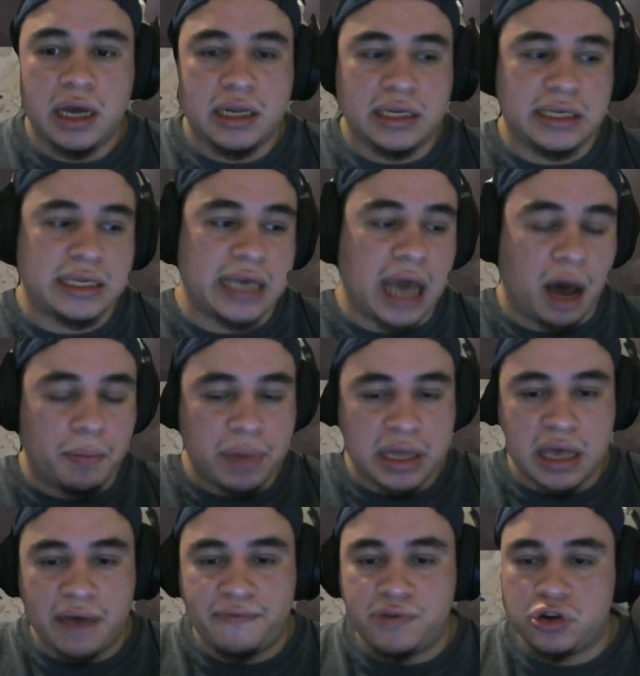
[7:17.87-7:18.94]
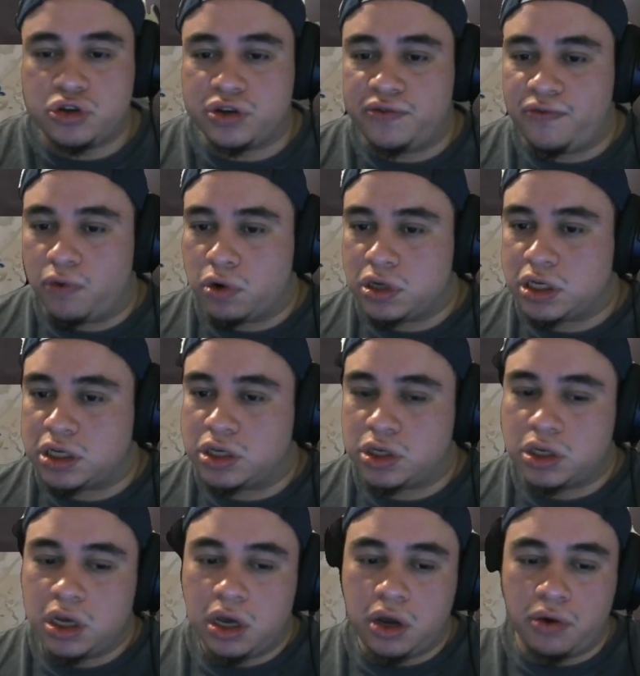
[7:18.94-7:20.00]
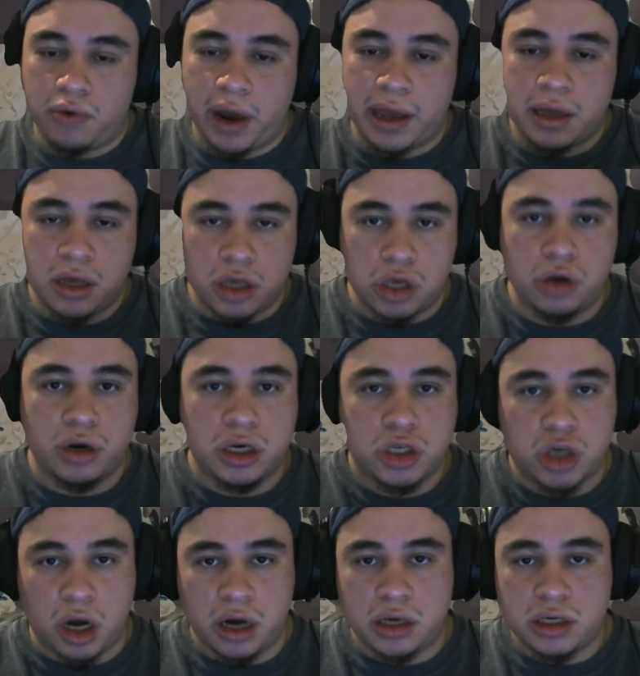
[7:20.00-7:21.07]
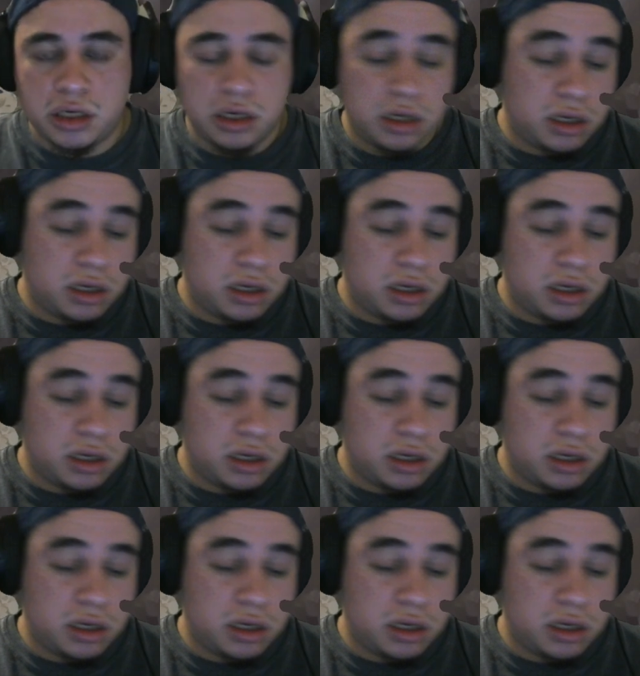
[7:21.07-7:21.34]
to see how big the infantry force is, right? You're in charge.